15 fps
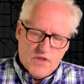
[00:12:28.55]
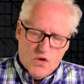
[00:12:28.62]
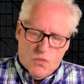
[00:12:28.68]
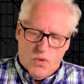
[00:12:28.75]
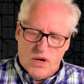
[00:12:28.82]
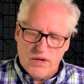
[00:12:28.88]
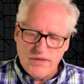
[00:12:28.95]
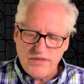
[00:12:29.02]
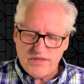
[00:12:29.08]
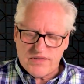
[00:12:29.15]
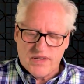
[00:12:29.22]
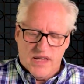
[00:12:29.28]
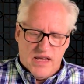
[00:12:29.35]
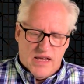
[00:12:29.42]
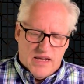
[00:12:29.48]

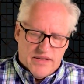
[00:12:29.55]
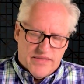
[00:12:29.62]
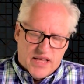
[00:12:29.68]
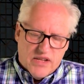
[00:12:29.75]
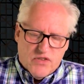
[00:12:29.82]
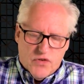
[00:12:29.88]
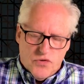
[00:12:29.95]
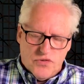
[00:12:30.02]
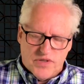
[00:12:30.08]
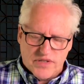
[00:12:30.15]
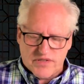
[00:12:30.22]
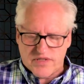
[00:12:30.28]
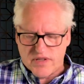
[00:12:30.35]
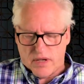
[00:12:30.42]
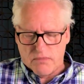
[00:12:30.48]
Once, they knew
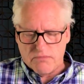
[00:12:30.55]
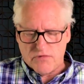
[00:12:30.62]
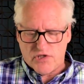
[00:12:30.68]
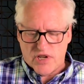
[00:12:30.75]
that some